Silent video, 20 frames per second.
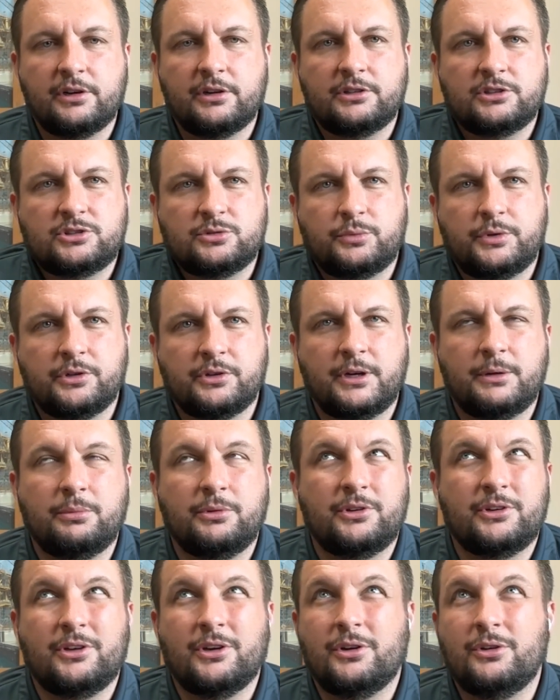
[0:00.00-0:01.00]
And so we were able
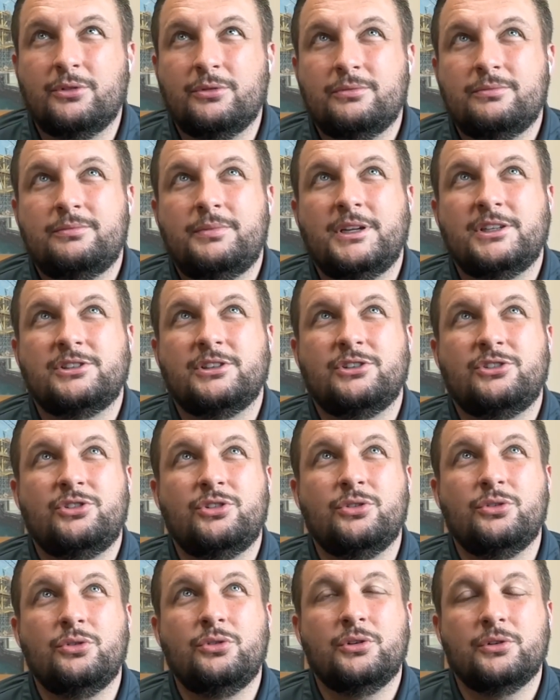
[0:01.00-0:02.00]
to go basically
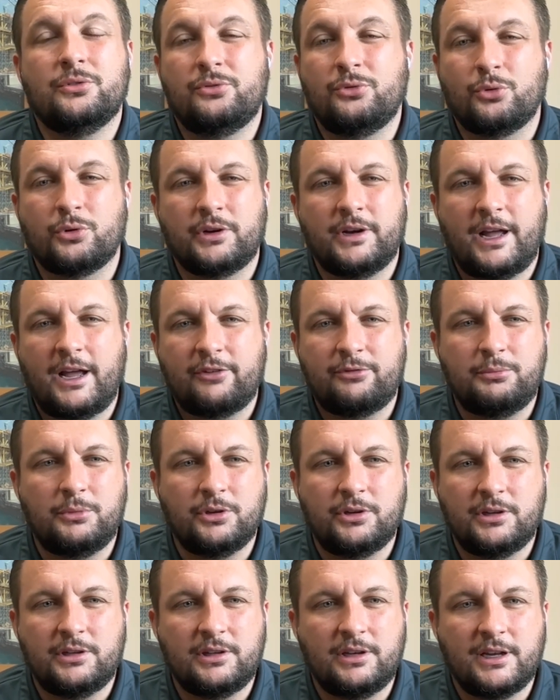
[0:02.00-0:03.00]
2 to 4.5
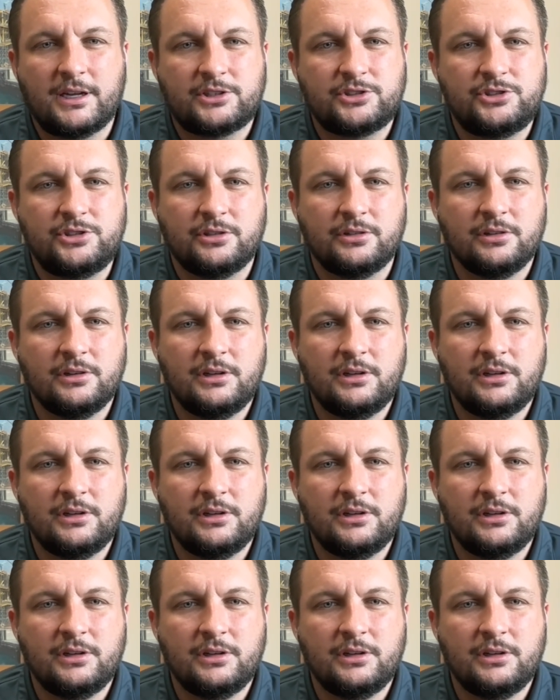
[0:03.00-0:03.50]
million the next year.